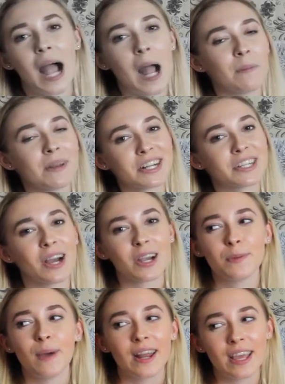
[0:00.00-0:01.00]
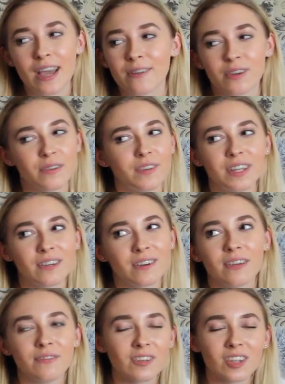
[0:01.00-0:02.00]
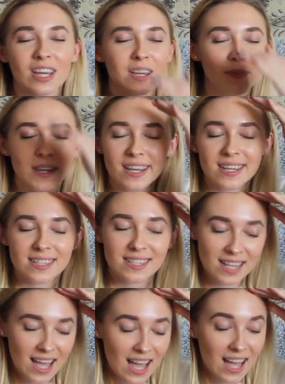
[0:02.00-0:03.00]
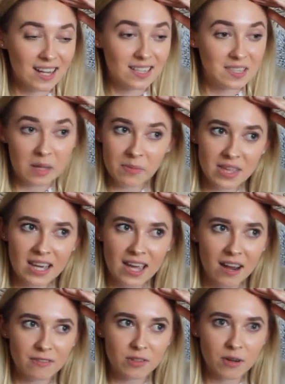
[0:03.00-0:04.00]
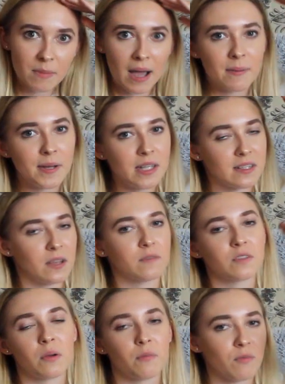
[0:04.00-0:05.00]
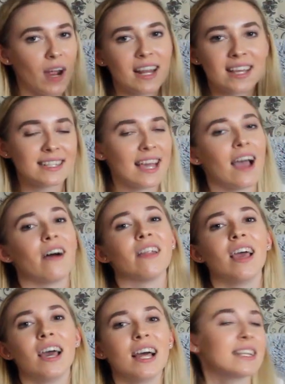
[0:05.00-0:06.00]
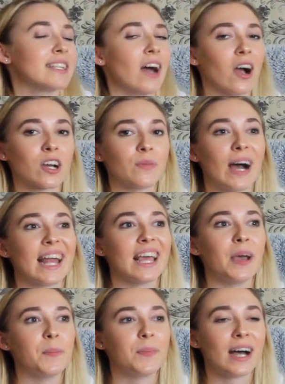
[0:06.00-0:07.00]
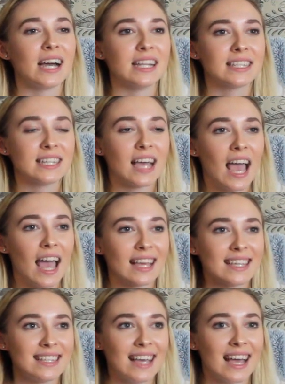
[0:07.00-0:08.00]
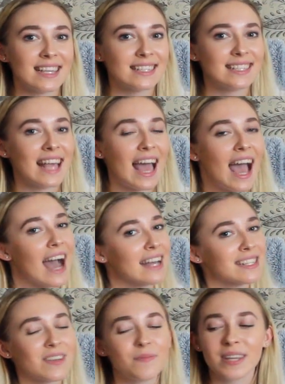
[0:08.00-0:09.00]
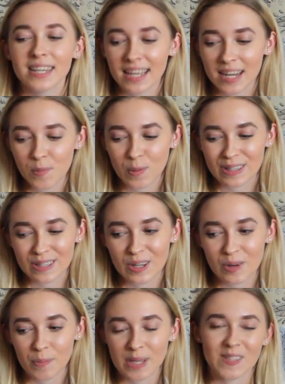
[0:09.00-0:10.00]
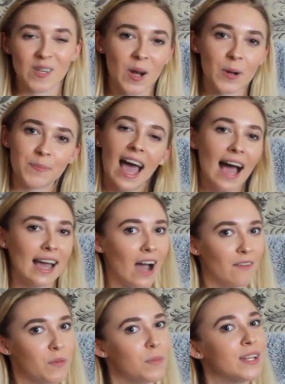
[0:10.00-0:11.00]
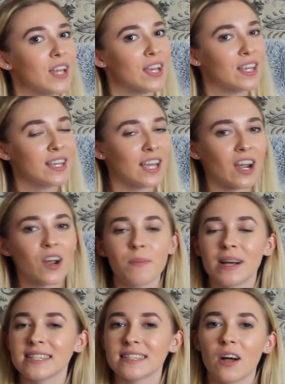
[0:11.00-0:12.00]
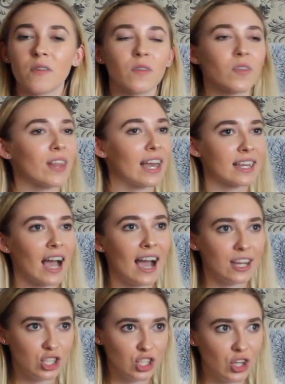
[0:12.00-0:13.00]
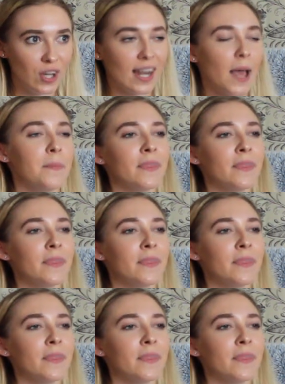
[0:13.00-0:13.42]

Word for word: I'm going to talk about it every video, I feel like, because it's something I have to remind myself, so I'm writing down to talk about it. But yes, as I've been getting busier and busier, I haven't been taking care of myself like I should.